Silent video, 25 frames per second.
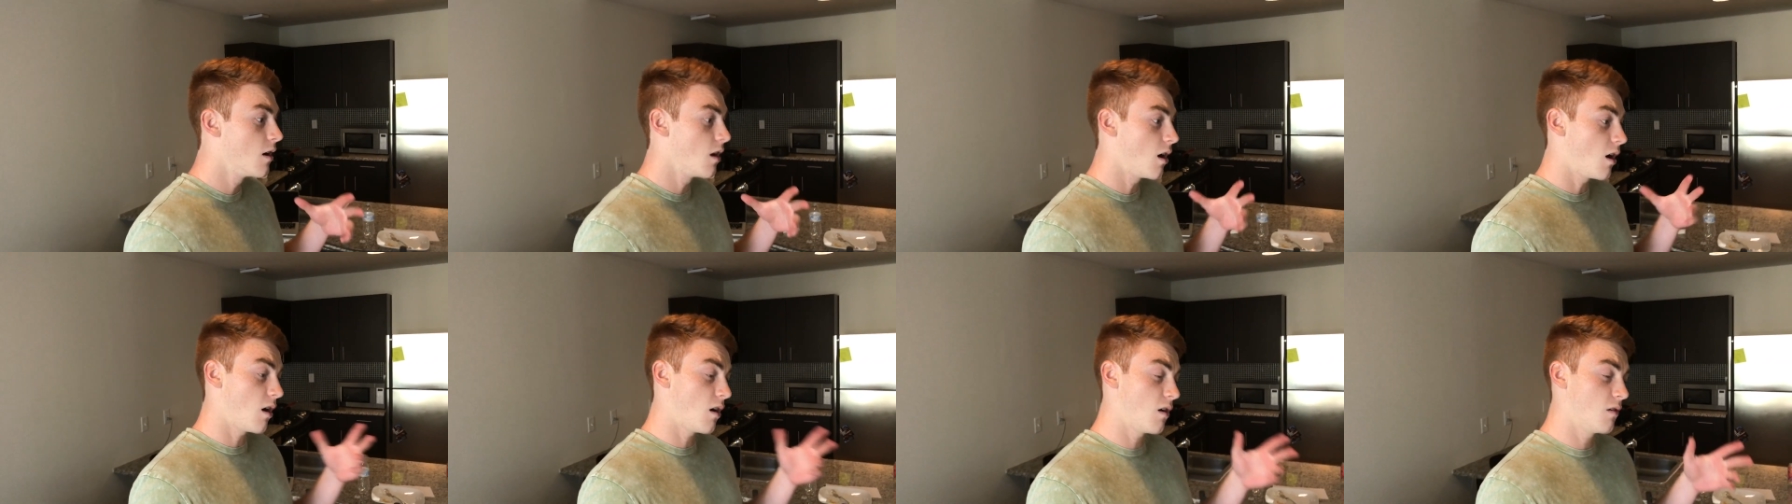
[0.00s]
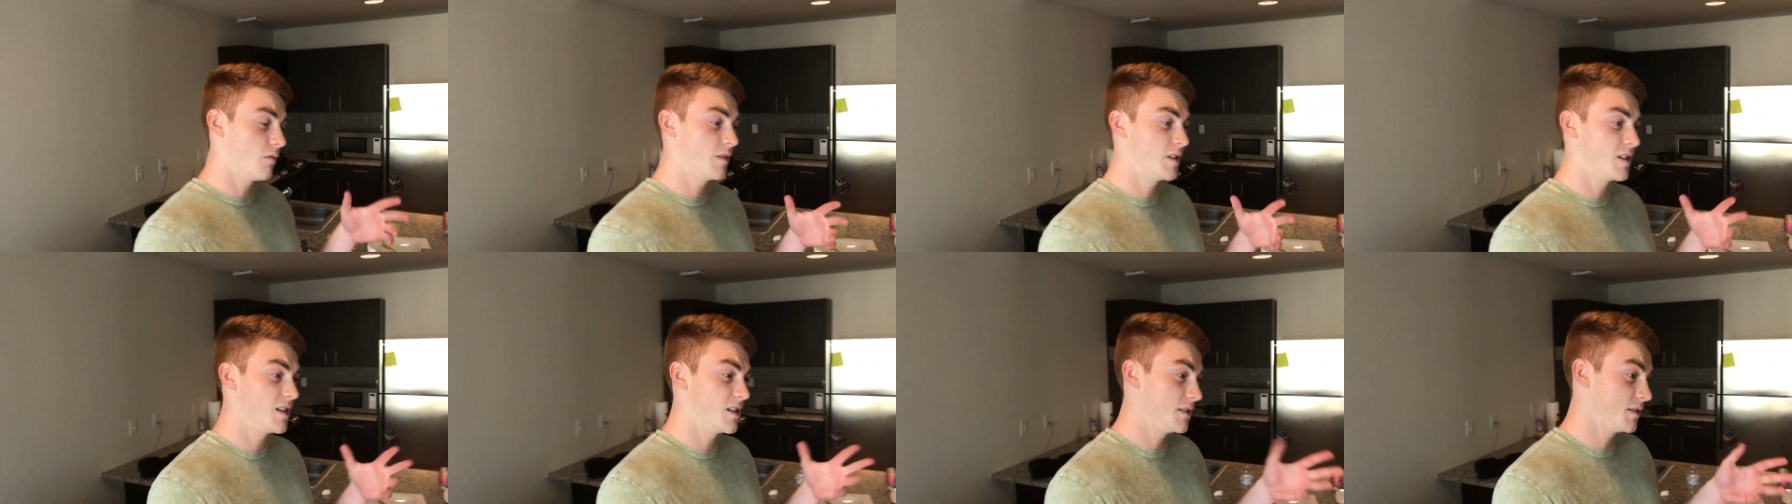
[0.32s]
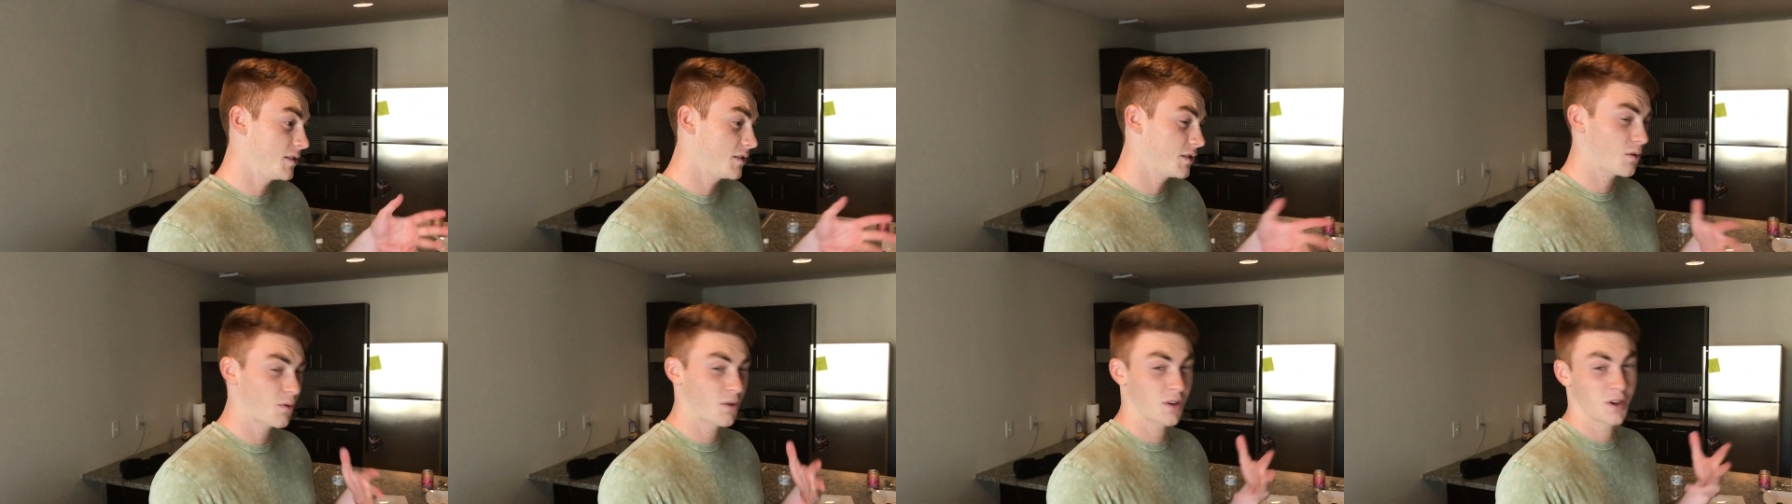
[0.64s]
All of these
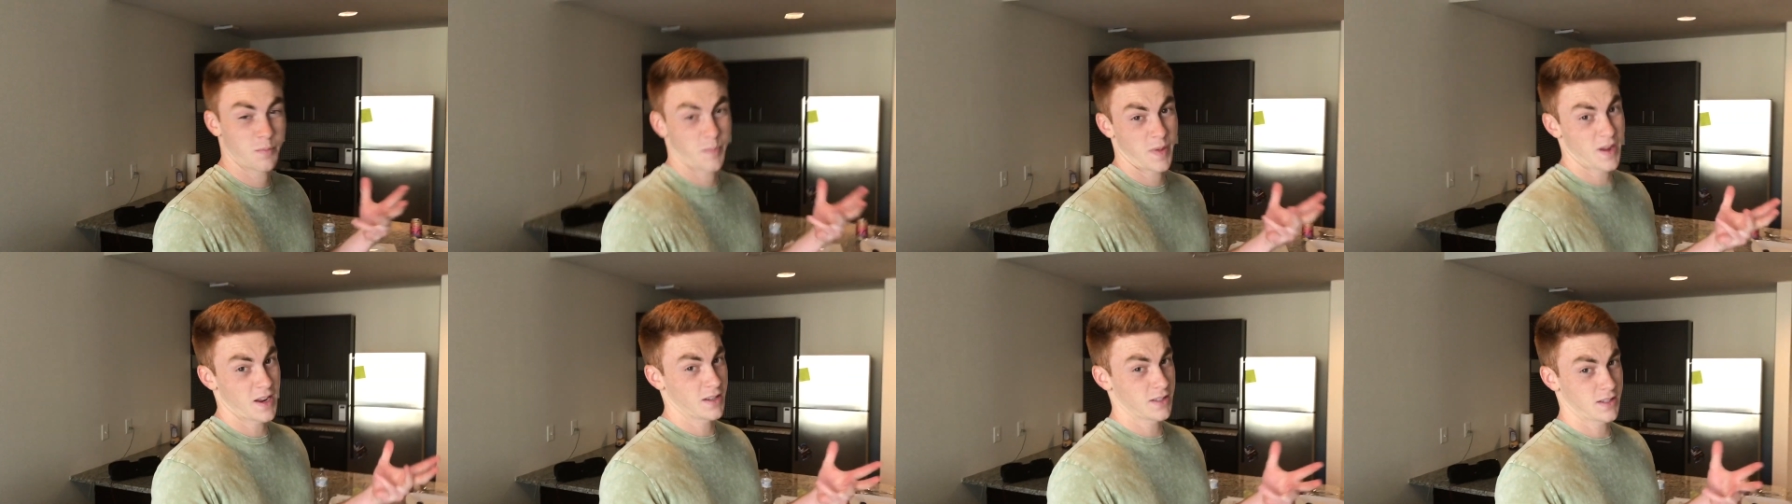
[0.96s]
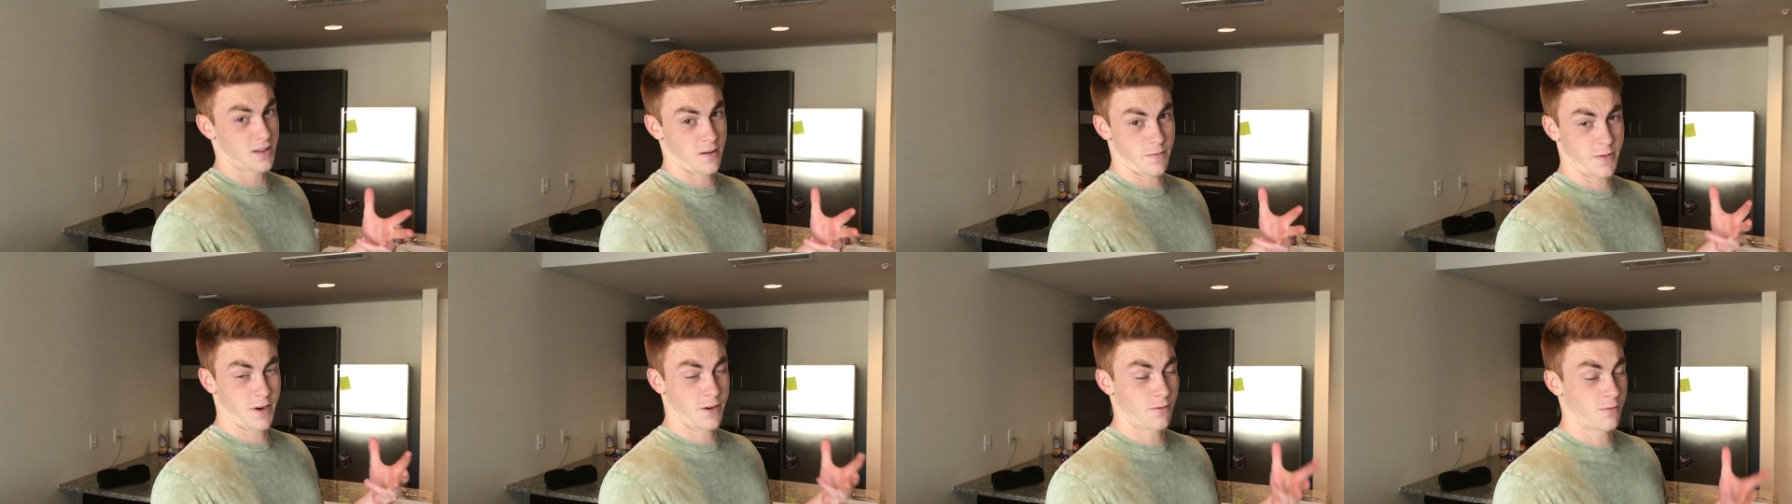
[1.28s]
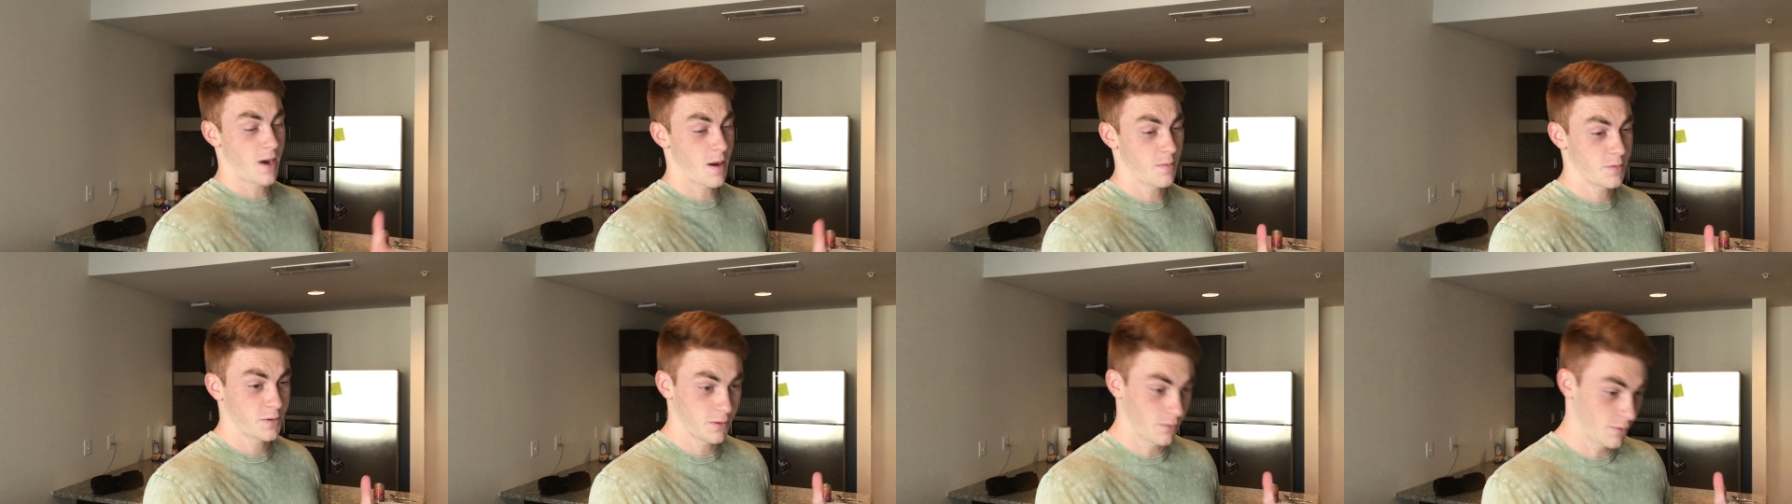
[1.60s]
sort of depends how many
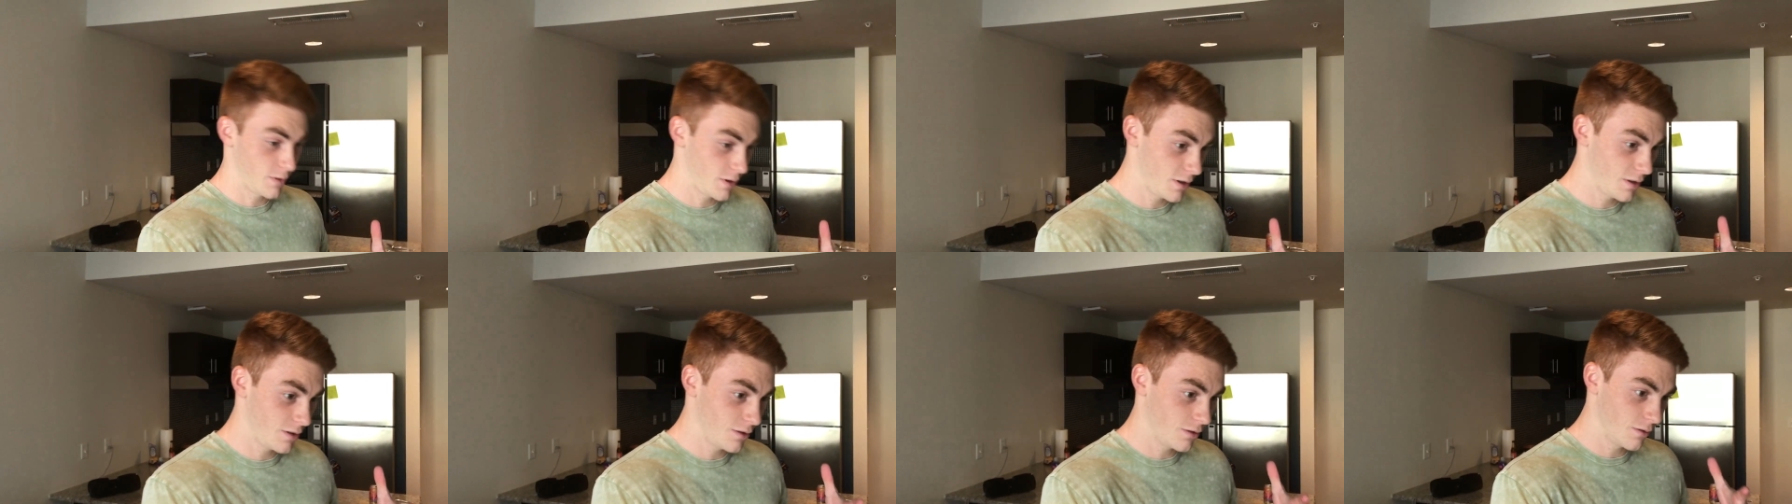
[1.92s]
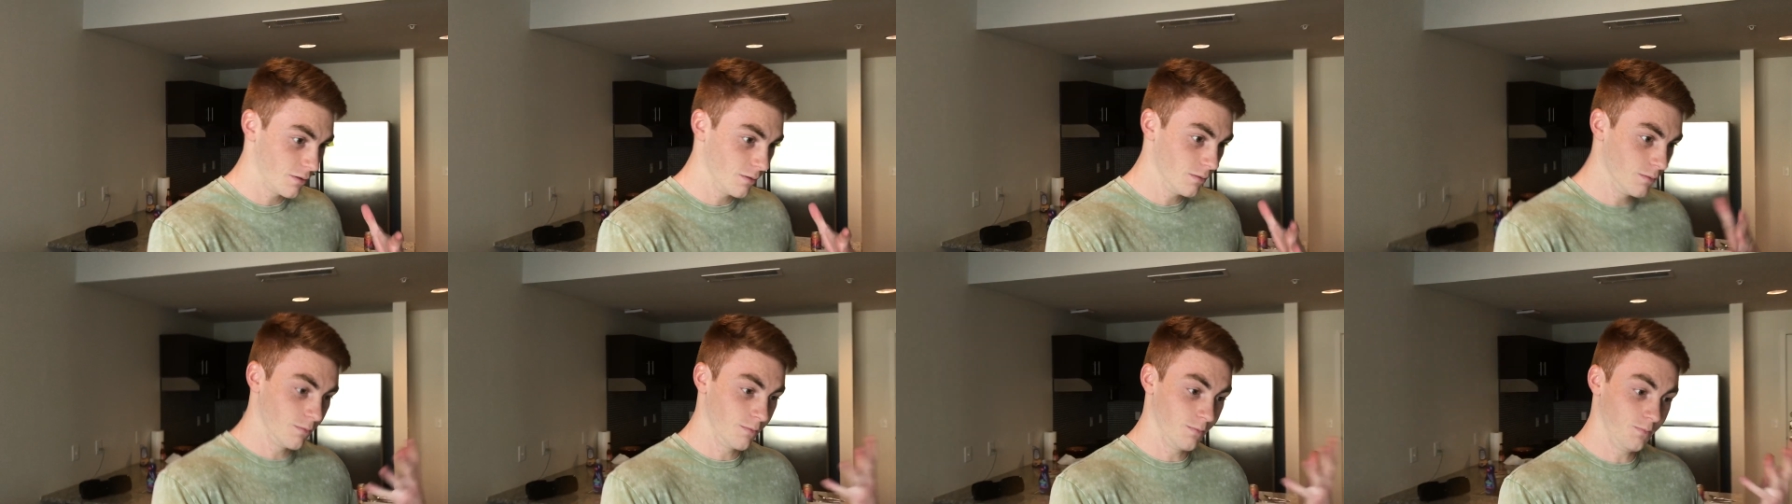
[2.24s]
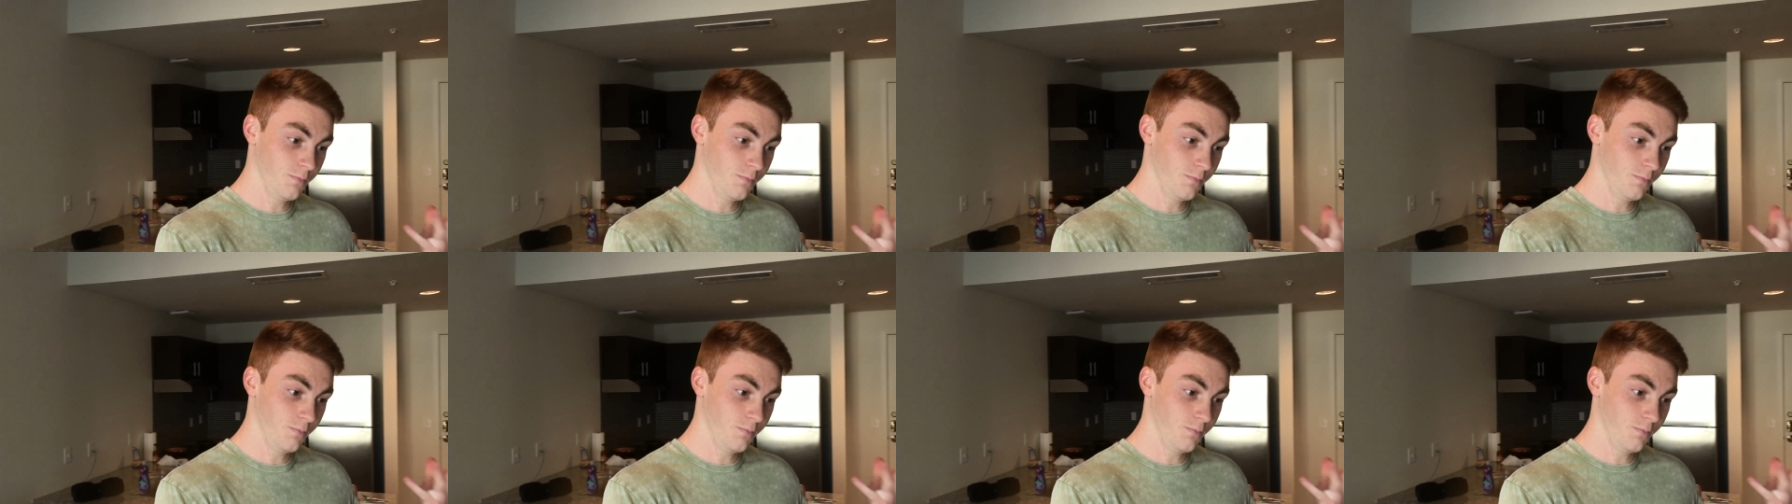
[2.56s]
reps you want to do.